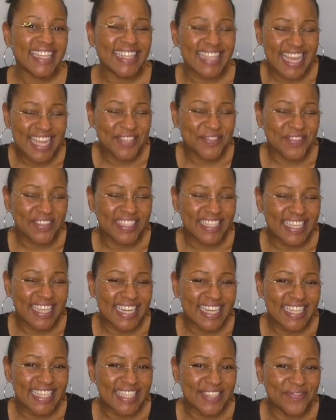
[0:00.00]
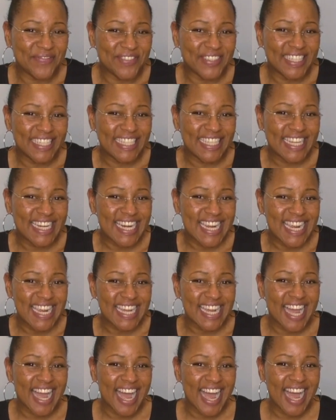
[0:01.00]
Thanks for clicking on Simply
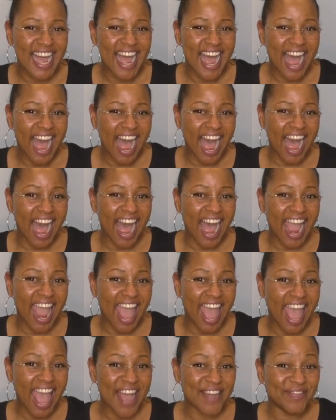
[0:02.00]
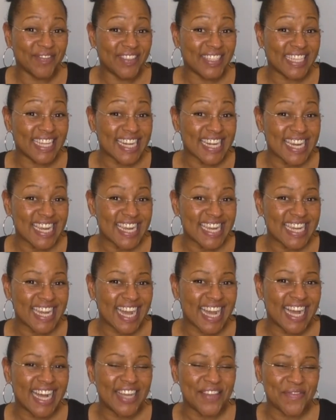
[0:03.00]
Tanika. I am
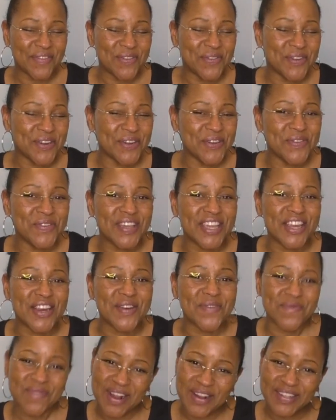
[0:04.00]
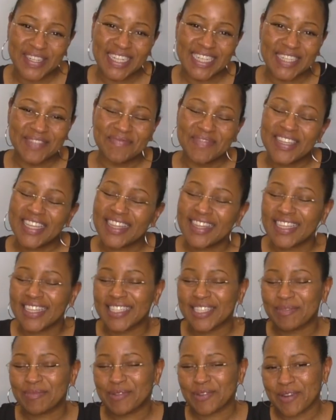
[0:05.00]
Tanika. If you are new here, welcome. Hit
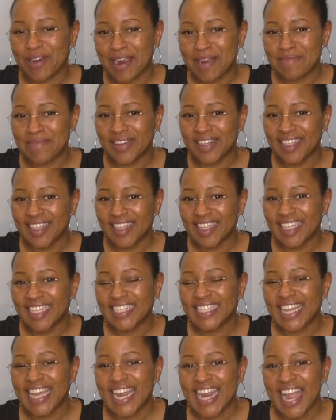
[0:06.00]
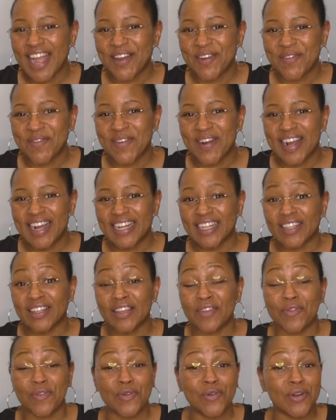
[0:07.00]
that subscribe button. Let's hang out a
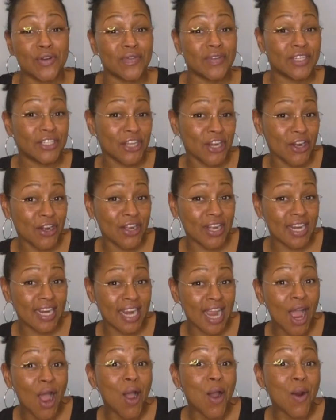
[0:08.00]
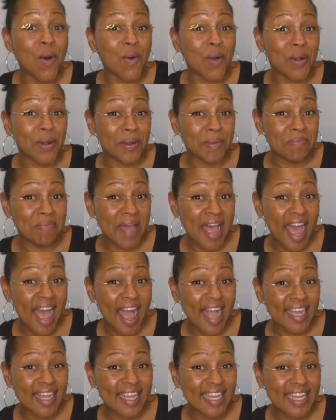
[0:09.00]
while. If you are returning, welcome
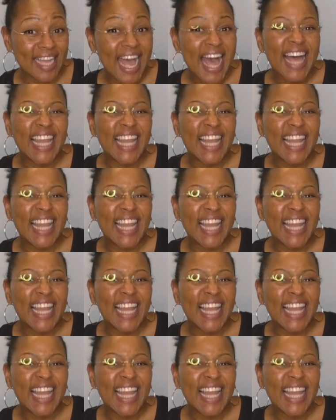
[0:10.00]
back.